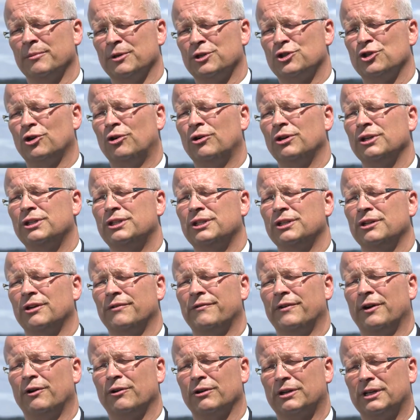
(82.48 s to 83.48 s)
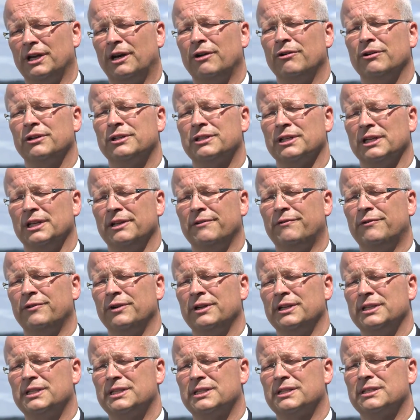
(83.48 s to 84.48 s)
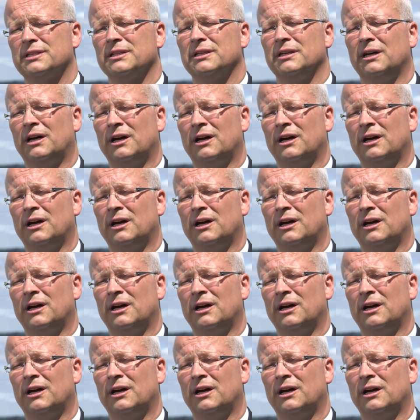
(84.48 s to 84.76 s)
majority of our current deliveries